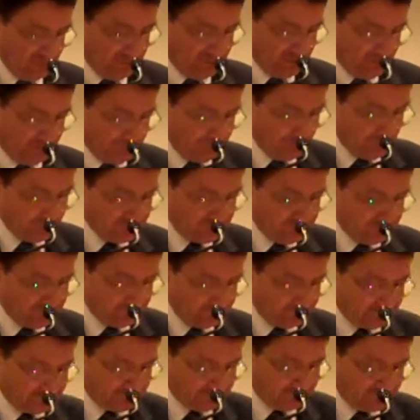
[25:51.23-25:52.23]
The
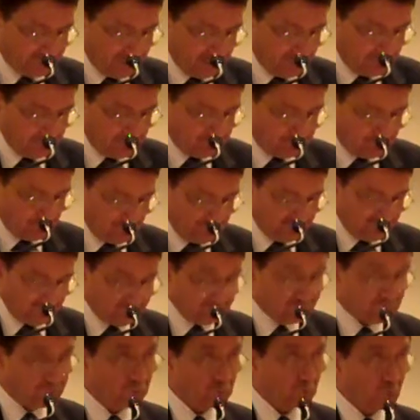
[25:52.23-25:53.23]
importance of sustainable
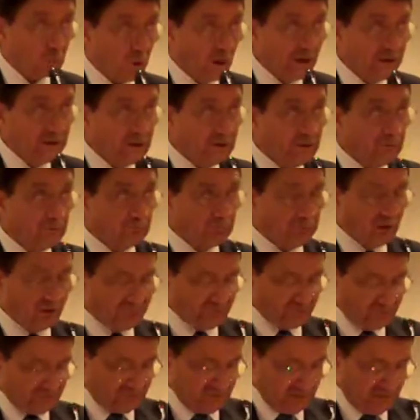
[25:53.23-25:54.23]
tourism for 1,
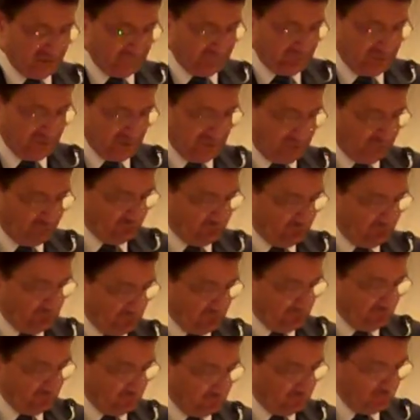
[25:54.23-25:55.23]
poverty alleviation,
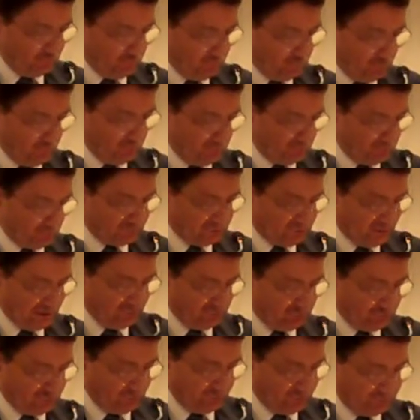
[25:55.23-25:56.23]
2,
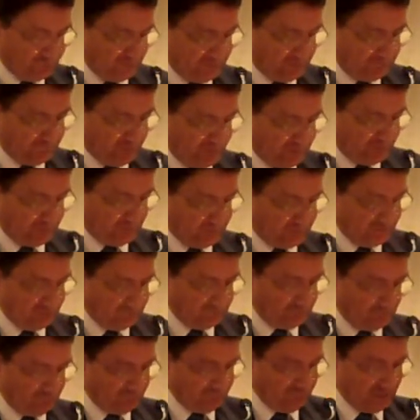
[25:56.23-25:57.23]
protection of the environment,
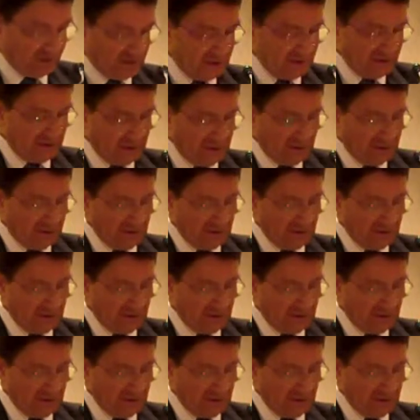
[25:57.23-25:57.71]
3,